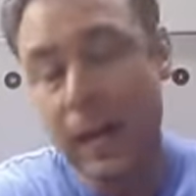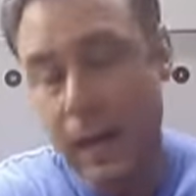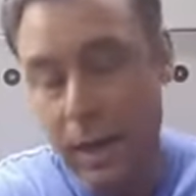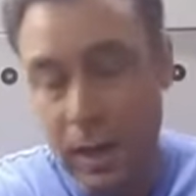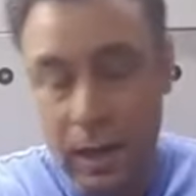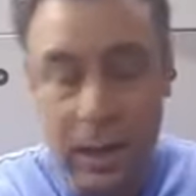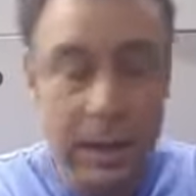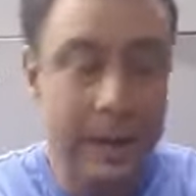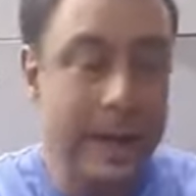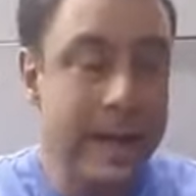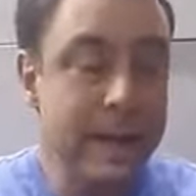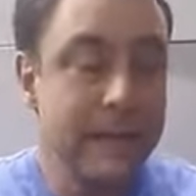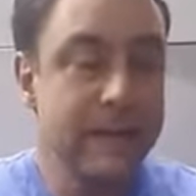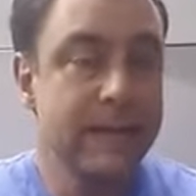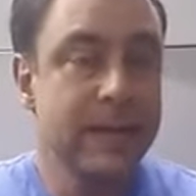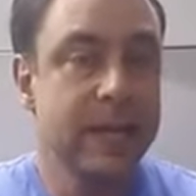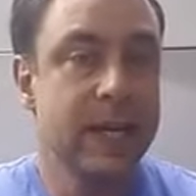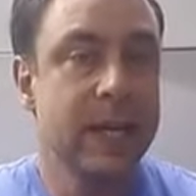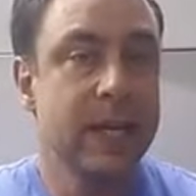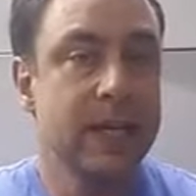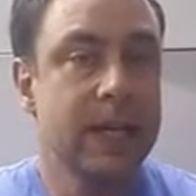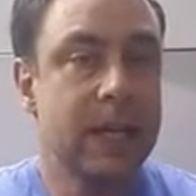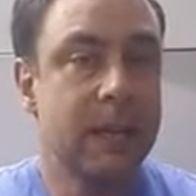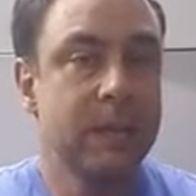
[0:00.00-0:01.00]
ah, F
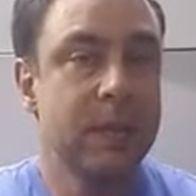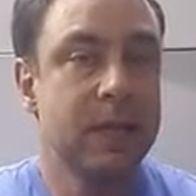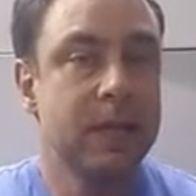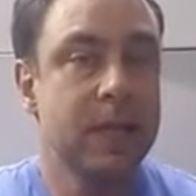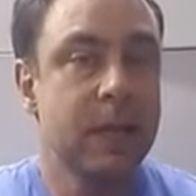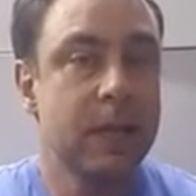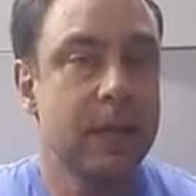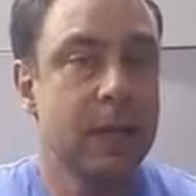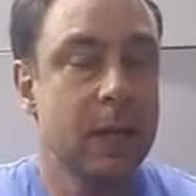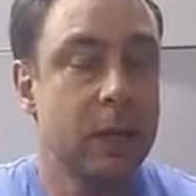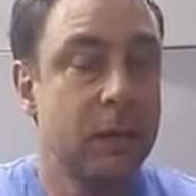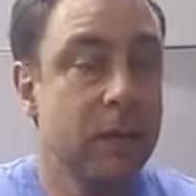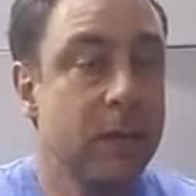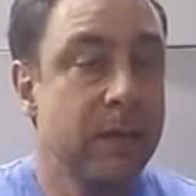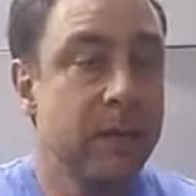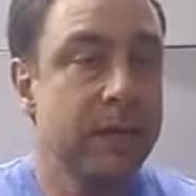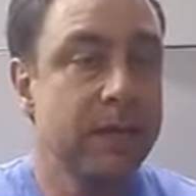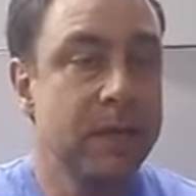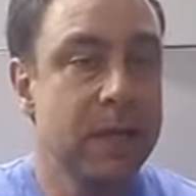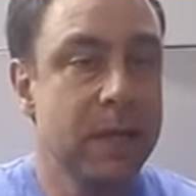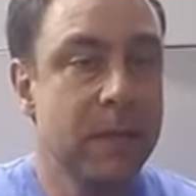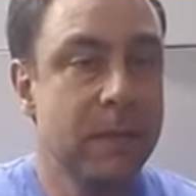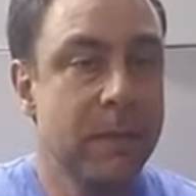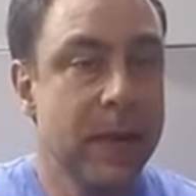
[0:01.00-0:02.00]
that, I'm stuck at
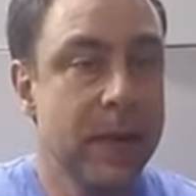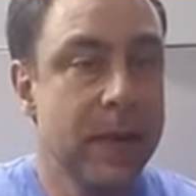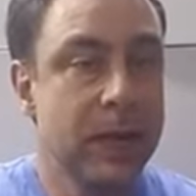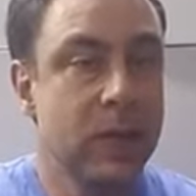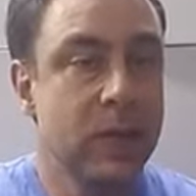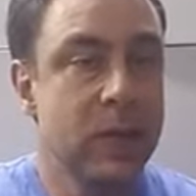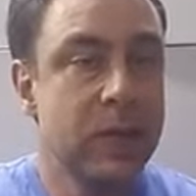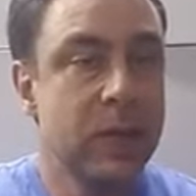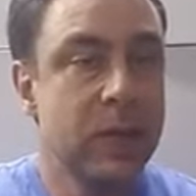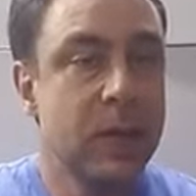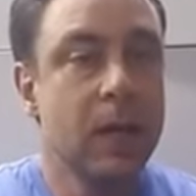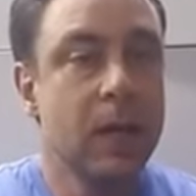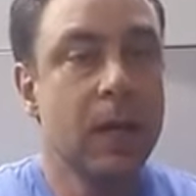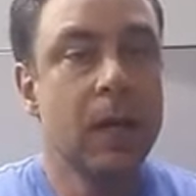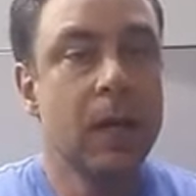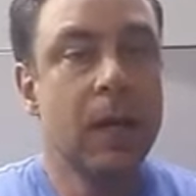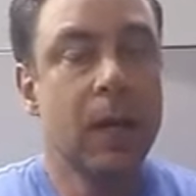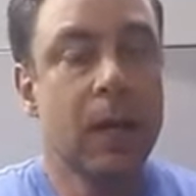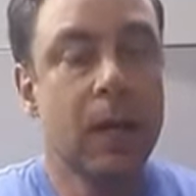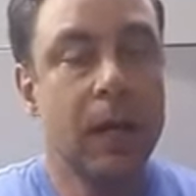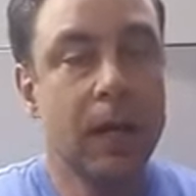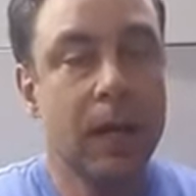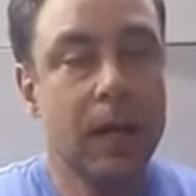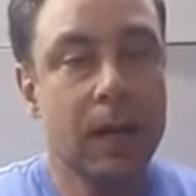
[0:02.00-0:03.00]
315 bench.
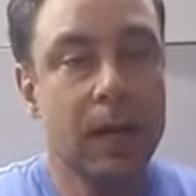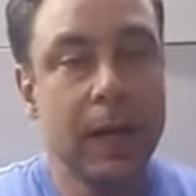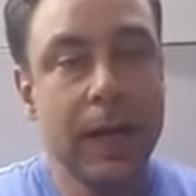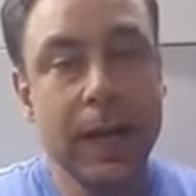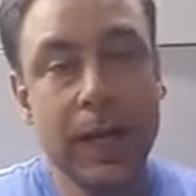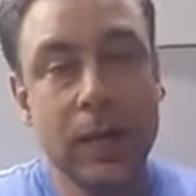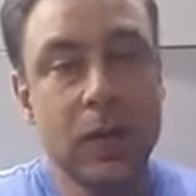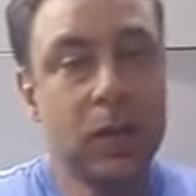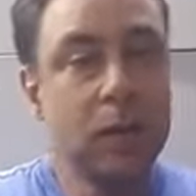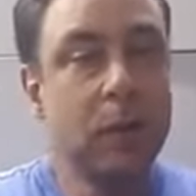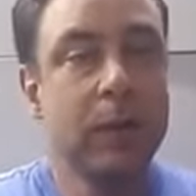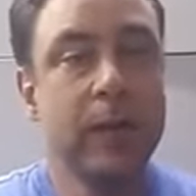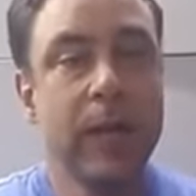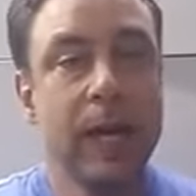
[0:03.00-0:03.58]
Hey, Joey,